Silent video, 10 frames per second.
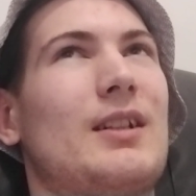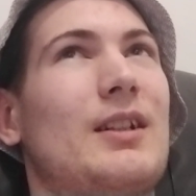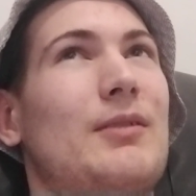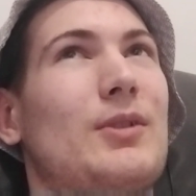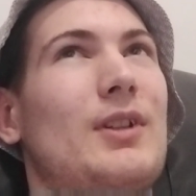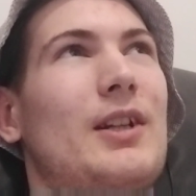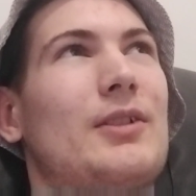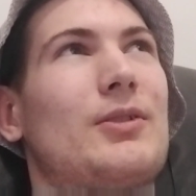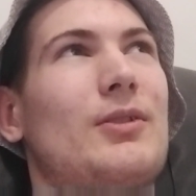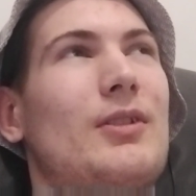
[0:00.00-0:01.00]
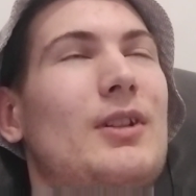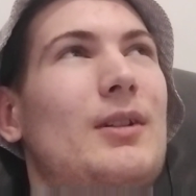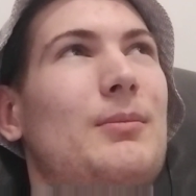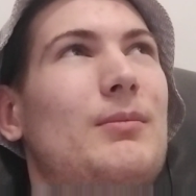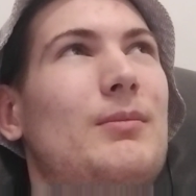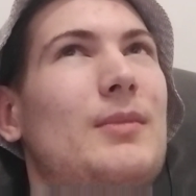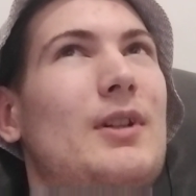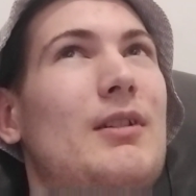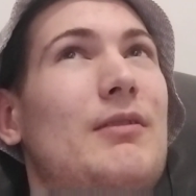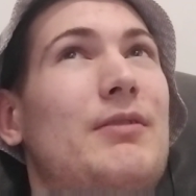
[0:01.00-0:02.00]
I would like to talk how
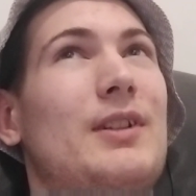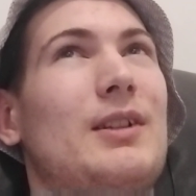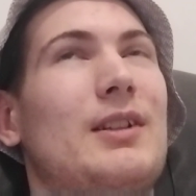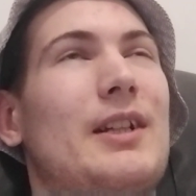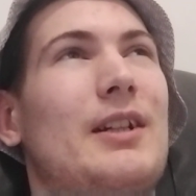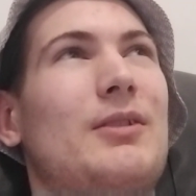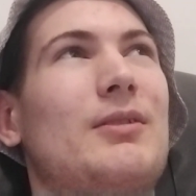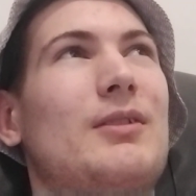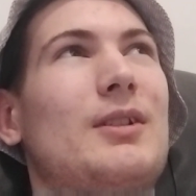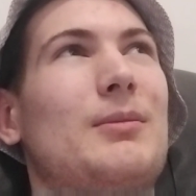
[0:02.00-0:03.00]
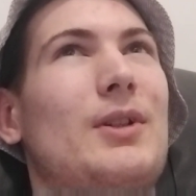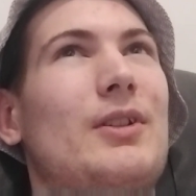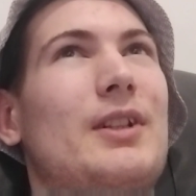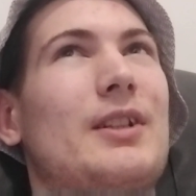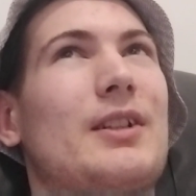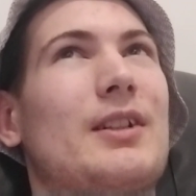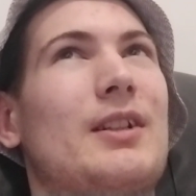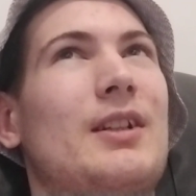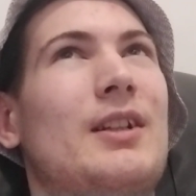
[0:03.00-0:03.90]
I feel now about it, and